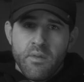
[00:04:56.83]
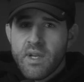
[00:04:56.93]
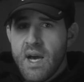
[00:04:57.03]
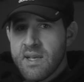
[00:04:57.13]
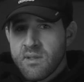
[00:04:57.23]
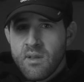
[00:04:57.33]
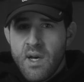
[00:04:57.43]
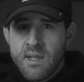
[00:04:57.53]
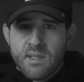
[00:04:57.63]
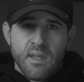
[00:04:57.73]
the guys
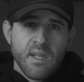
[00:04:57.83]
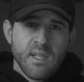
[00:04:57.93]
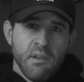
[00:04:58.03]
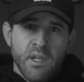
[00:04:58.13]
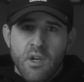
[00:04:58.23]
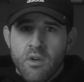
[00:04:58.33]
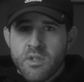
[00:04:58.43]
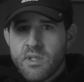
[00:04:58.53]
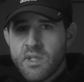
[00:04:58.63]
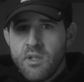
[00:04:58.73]
online say that telling a girl
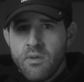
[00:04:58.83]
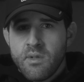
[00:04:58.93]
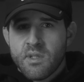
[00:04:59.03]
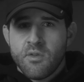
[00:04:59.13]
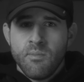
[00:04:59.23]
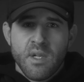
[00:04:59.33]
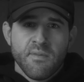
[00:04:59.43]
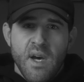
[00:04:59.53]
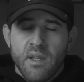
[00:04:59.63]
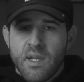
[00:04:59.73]
she's cute is too much
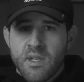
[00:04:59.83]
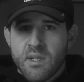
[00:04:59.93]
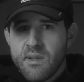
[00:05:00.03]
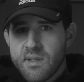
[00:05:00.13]
validation and